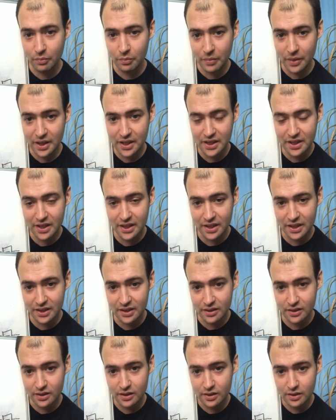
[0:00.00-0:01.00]

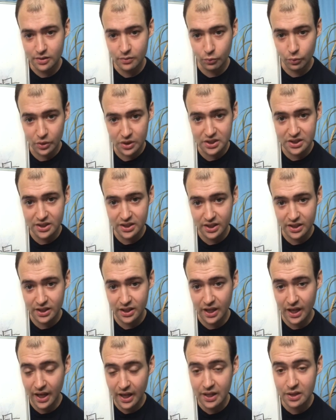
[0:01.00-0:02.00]
making
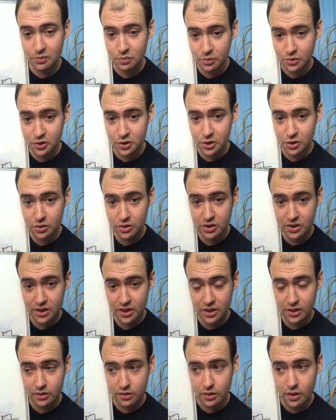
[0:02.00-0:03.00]
whiskey and
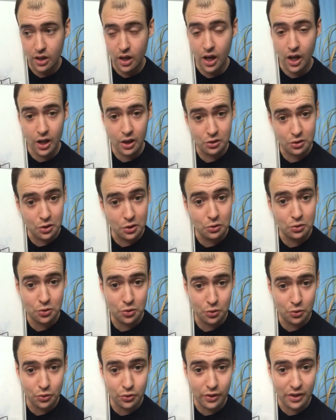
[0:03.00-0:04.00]
producing
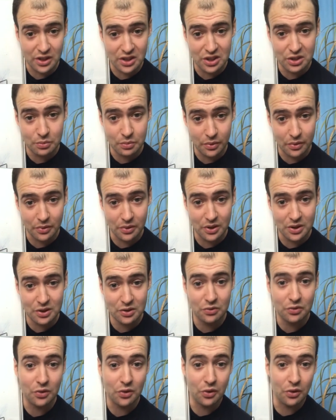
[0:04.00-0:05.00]
neutral grain
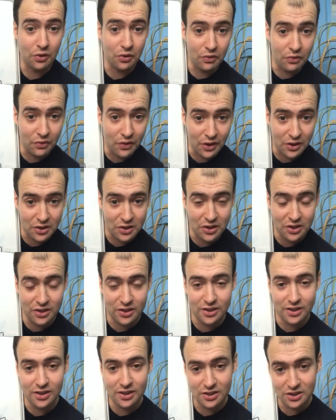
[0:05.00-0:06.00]
spirits for
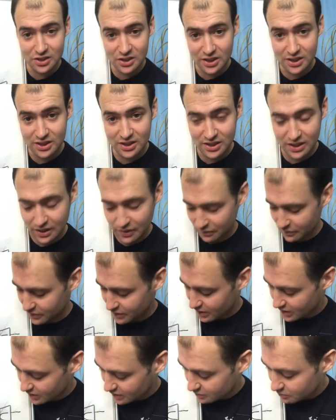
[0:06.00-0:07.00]
vodkas and gins and
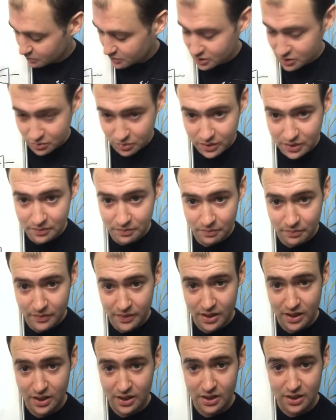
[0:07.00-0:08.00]
everything in between.
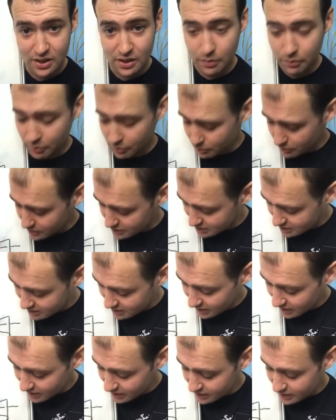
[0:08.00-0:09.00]

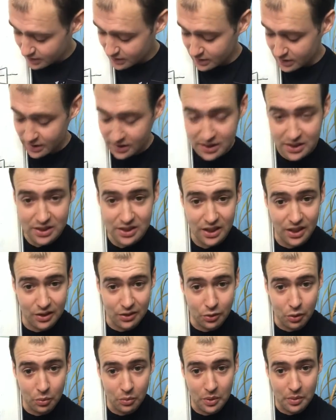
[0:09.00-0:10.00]
Today, these are
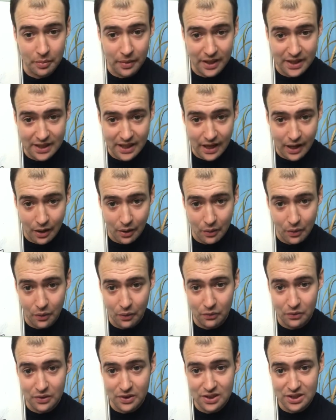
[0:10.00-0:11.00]
normally made out
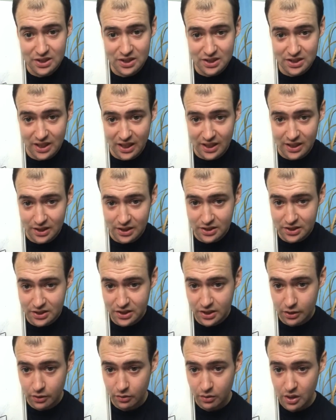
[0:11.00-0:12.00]
of stainless
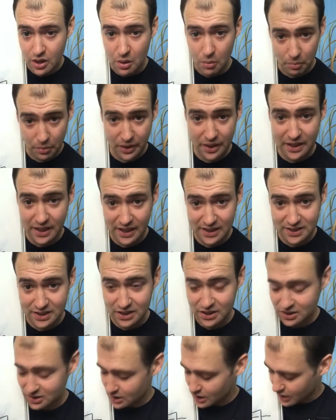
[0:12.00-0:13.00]
steel, but in
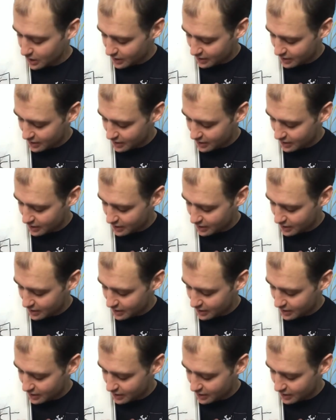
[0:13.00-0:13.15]
essence,